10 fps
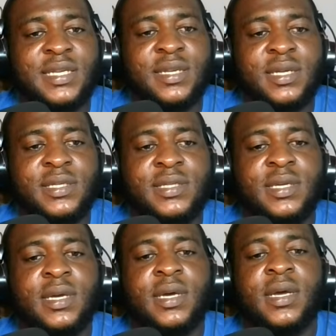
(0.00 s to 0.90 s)
it,
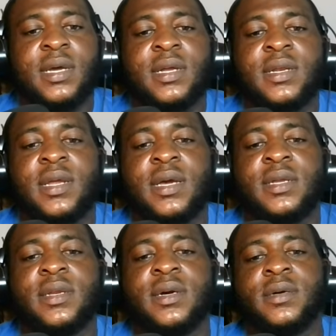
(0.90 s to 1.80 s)
then
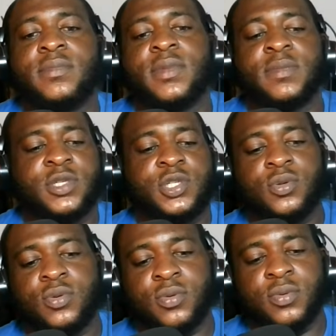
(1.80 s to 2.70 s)
let me show
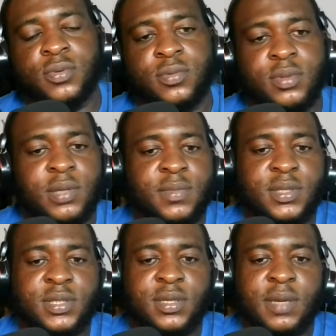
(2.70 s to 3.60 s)
you. Let me
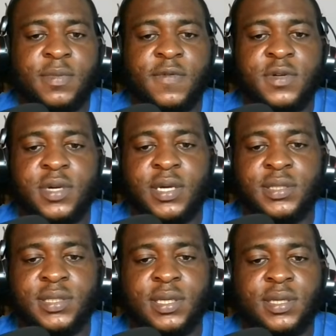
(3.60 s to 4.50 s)
try and
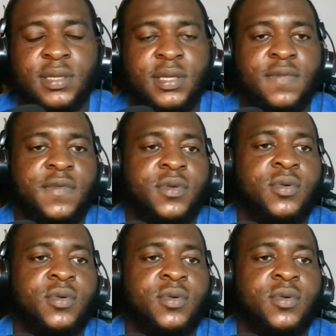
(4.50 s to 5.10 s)
see if you